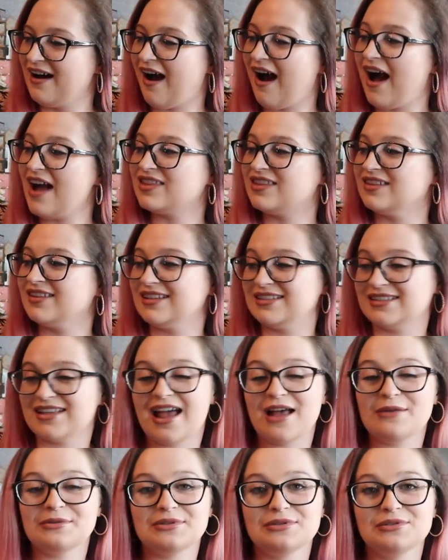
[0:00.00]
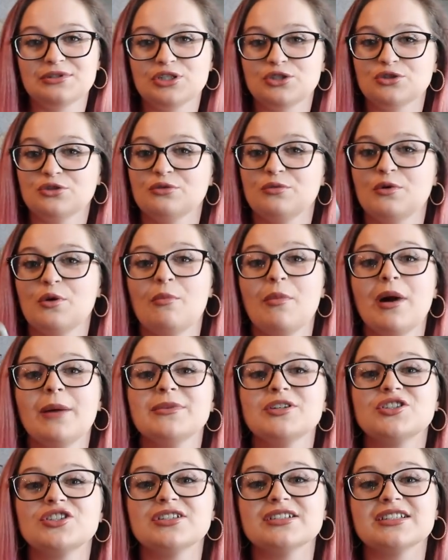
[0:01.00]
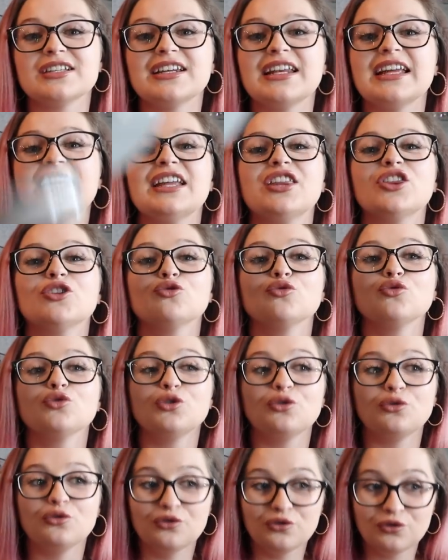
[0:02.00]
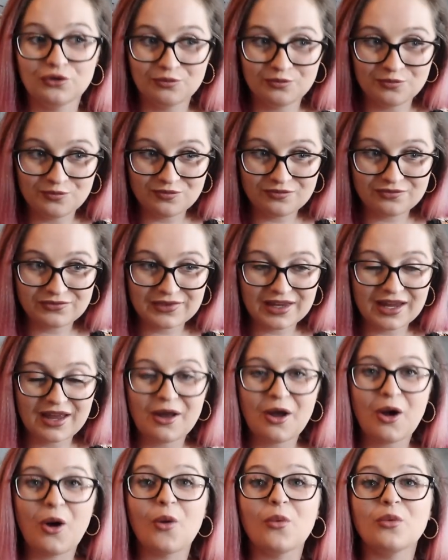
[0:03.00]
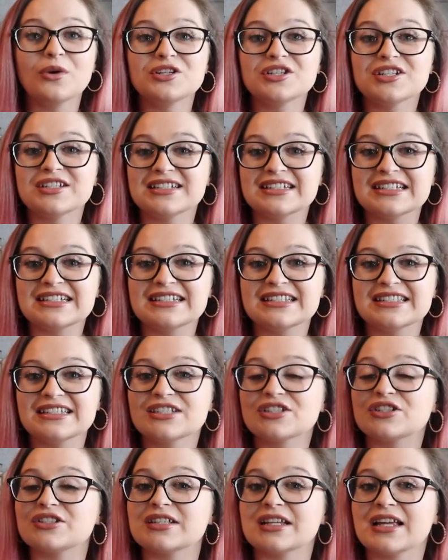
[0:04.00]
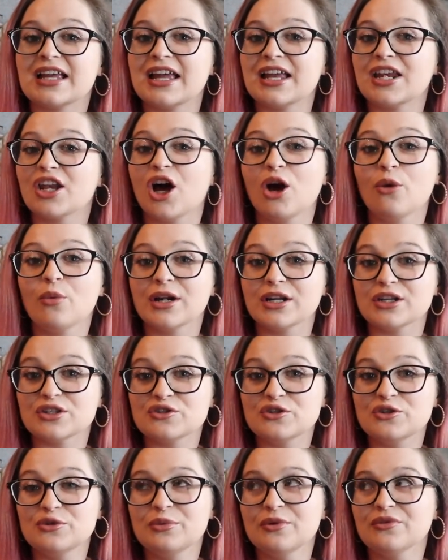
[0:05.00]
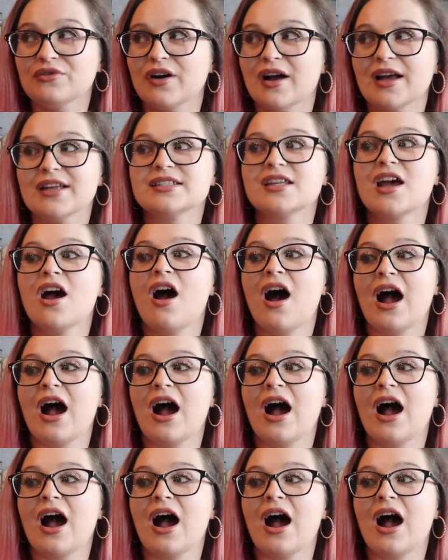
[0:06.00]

I think that's absolutely adorable. Mama G is going to hit the roof when she sees this because again, I went unsupervised.